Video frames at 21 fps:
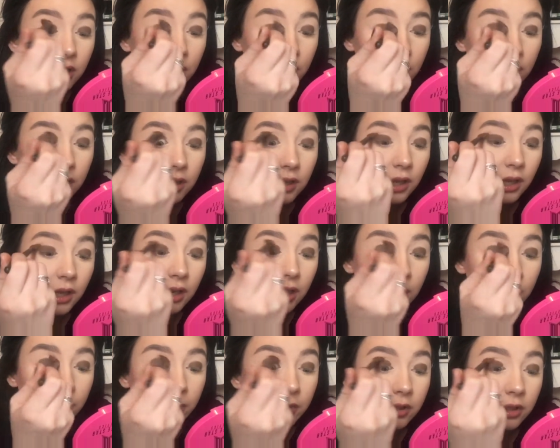And then
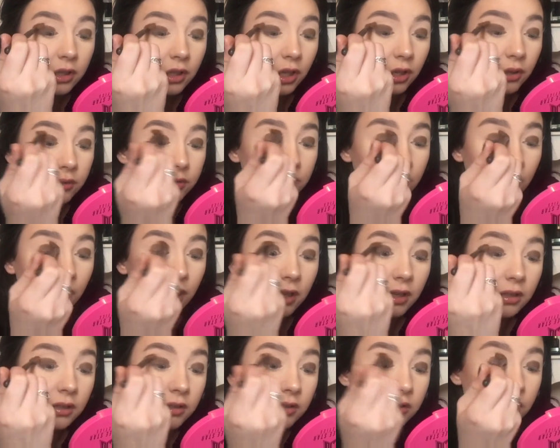I'm gonna use
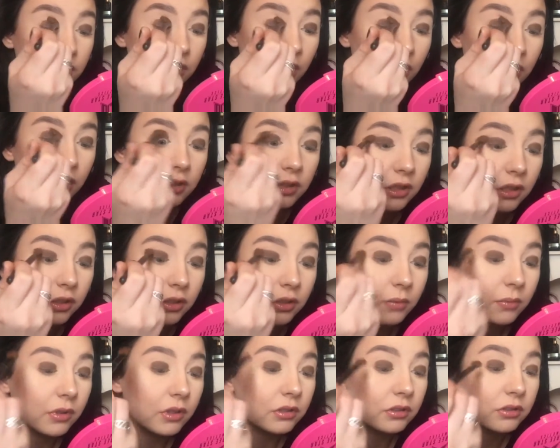the
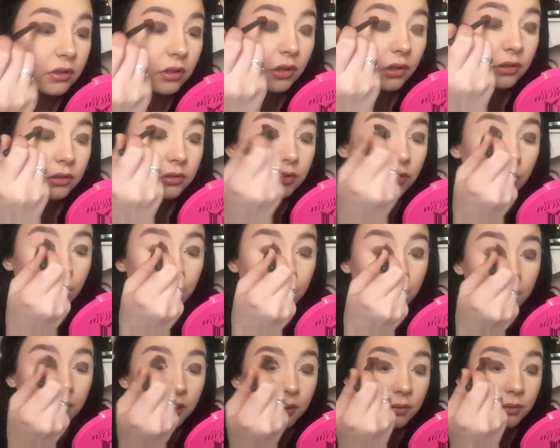other one to also
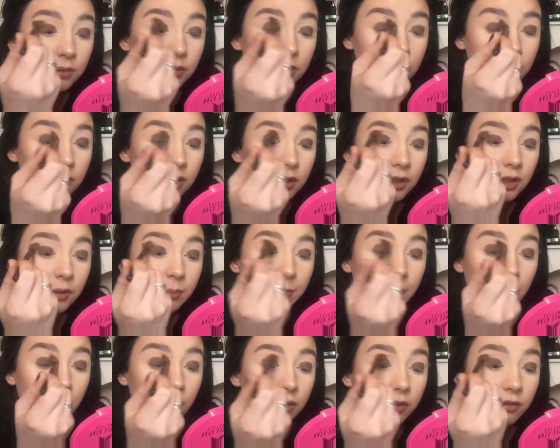blend out the
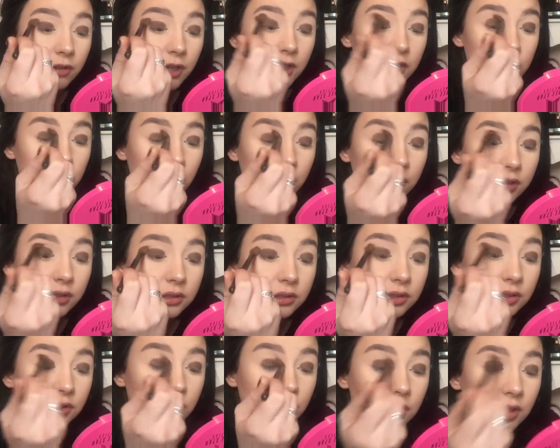powder
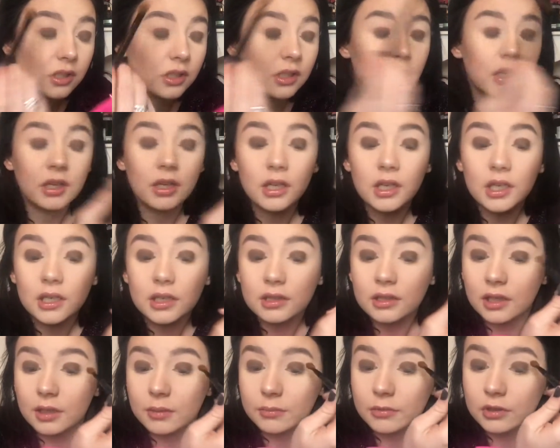eyeshadows
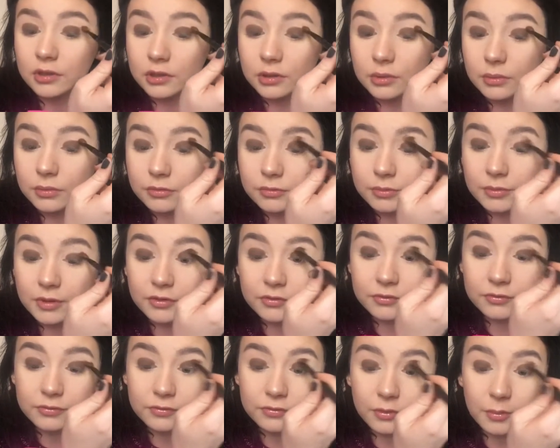that I'm going to go with
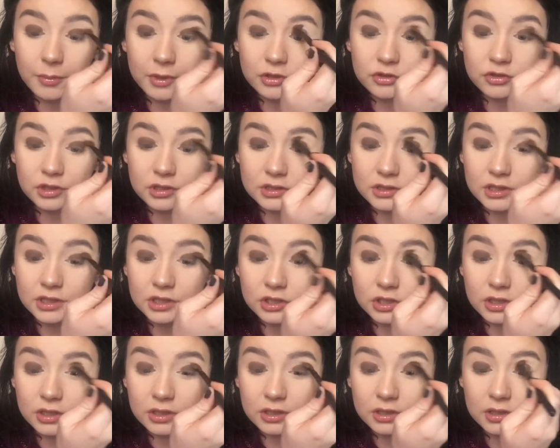for my
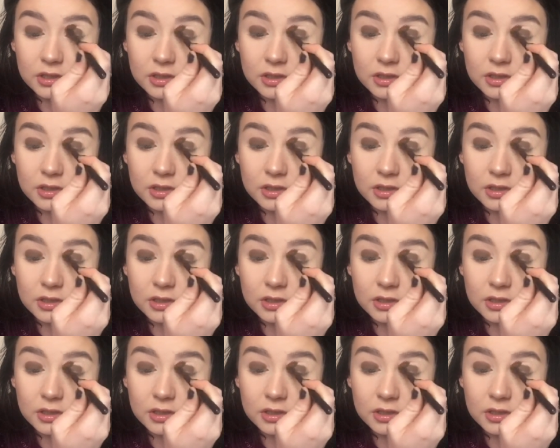transition.